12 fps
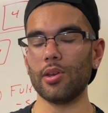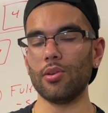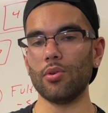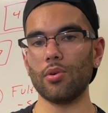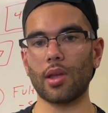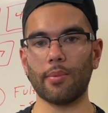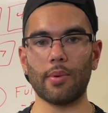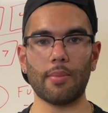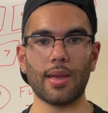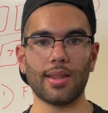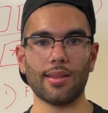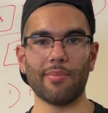
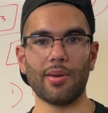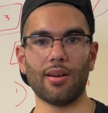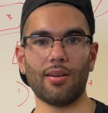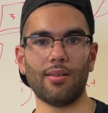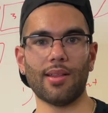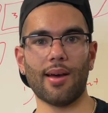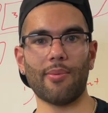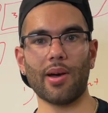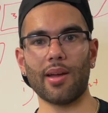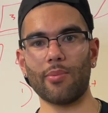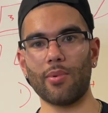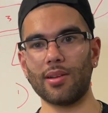meet in the middle at
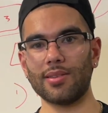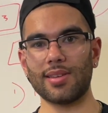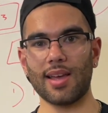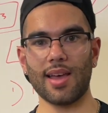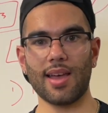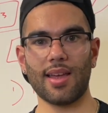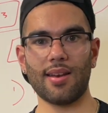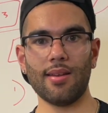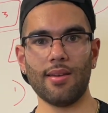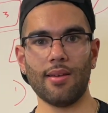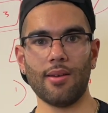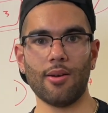110?
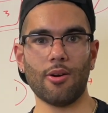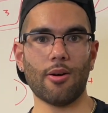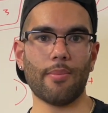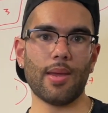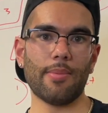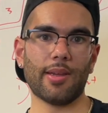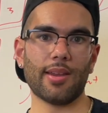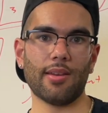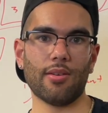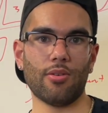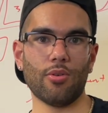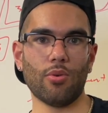Or maybe can
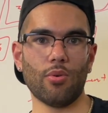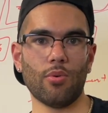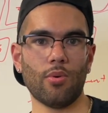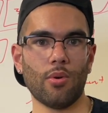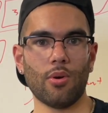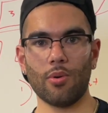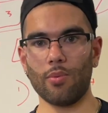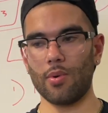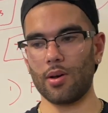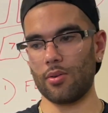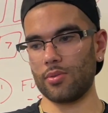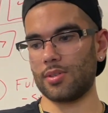you do
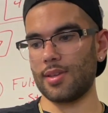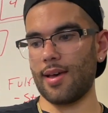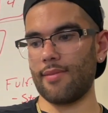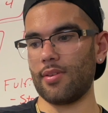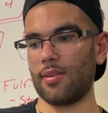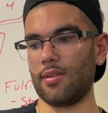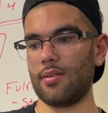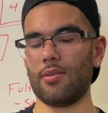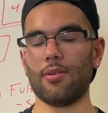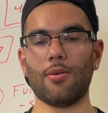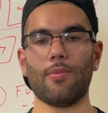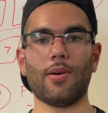107
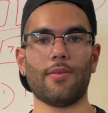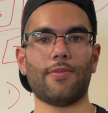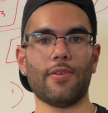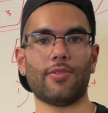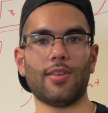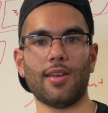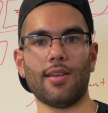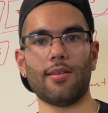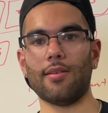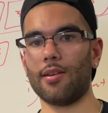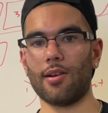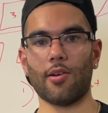or 115?
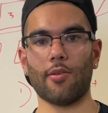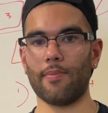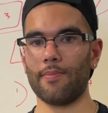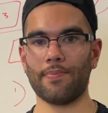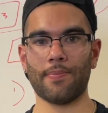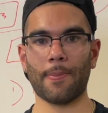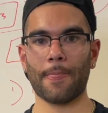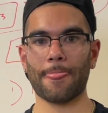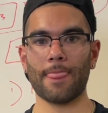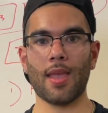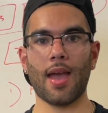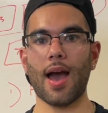No, no, no.
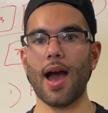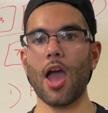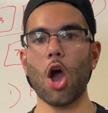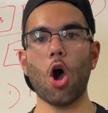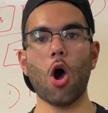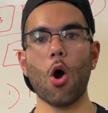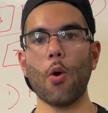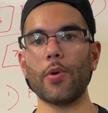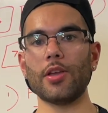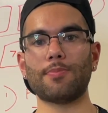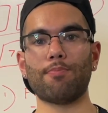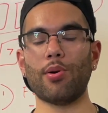I
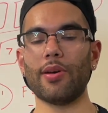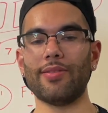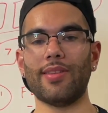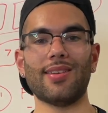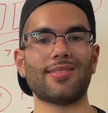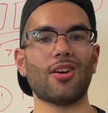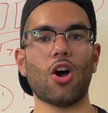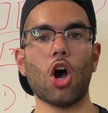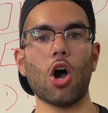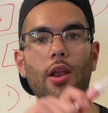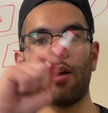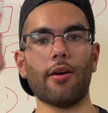always put this
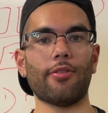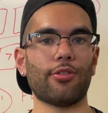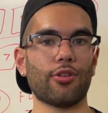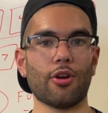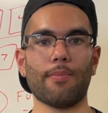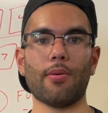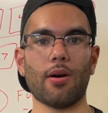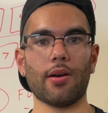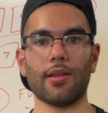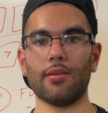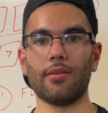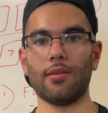on a third
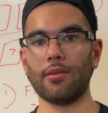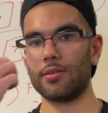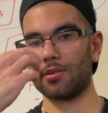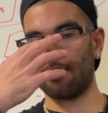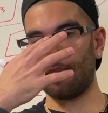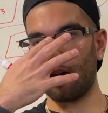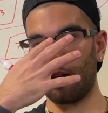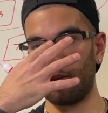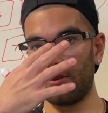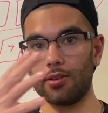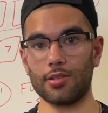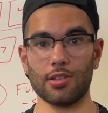party, some
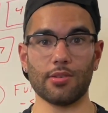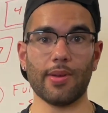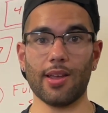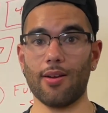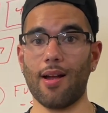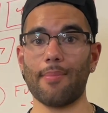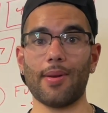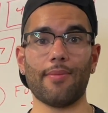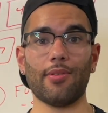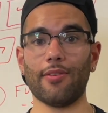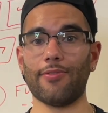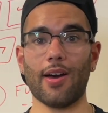other decision maker. I'm
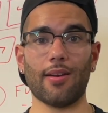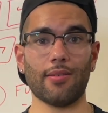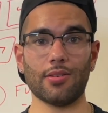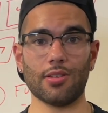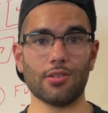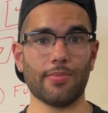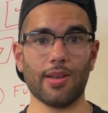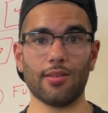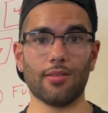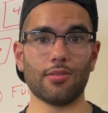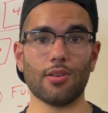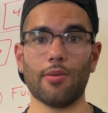never the final decision maker.
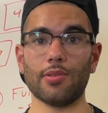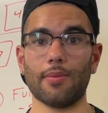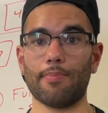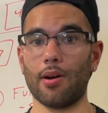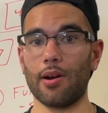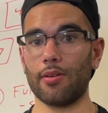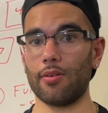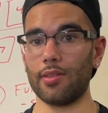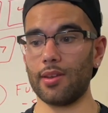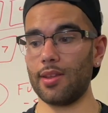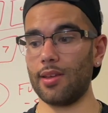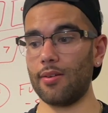There's always a partner on
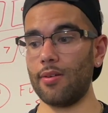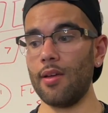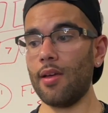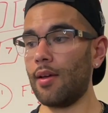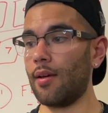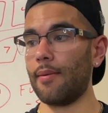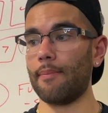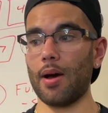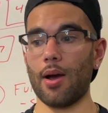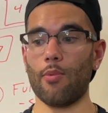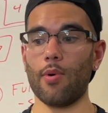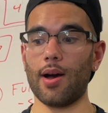the deal,
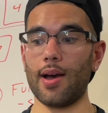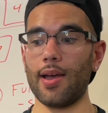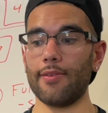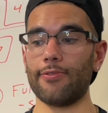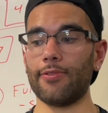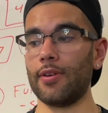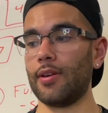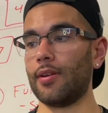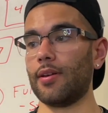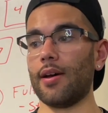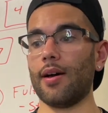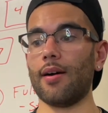my wife,
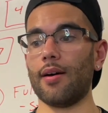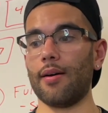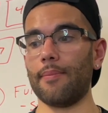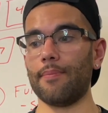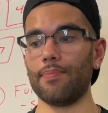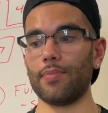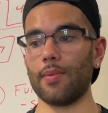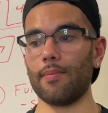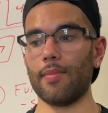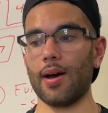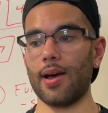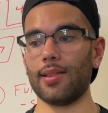
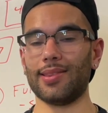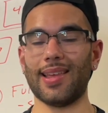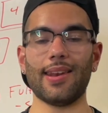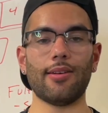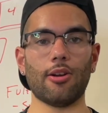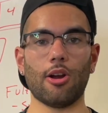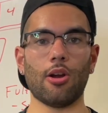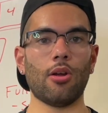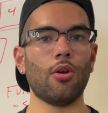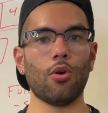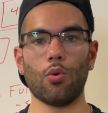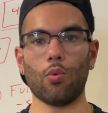my lender,
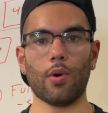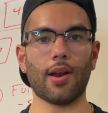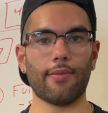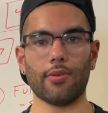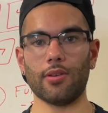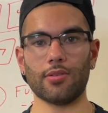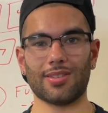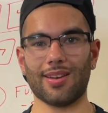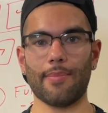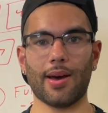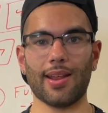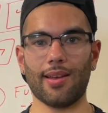whatever. There's
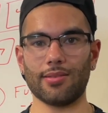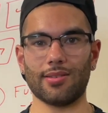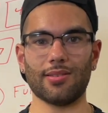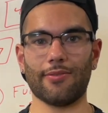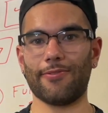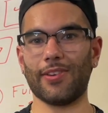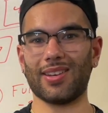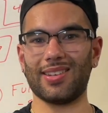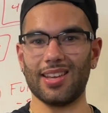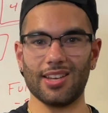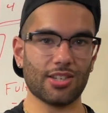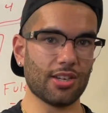somebody else. Is a
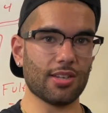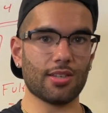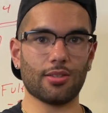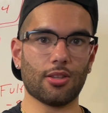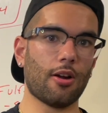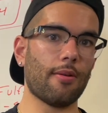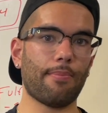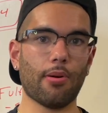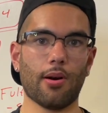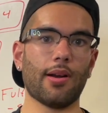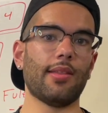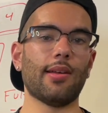fictitious third
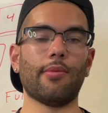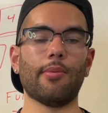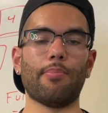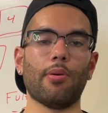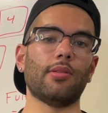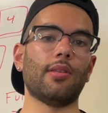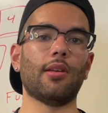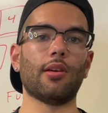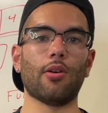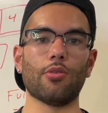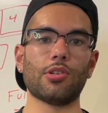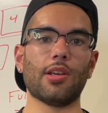party that we put the
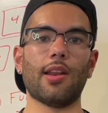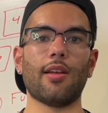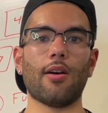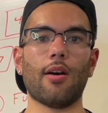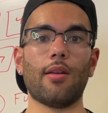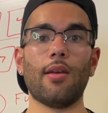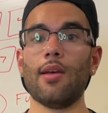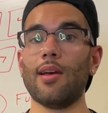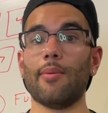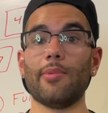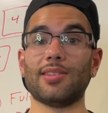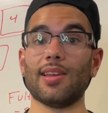negotiating on.
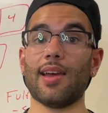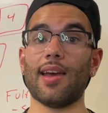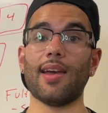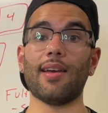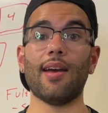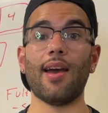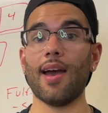We say, hey,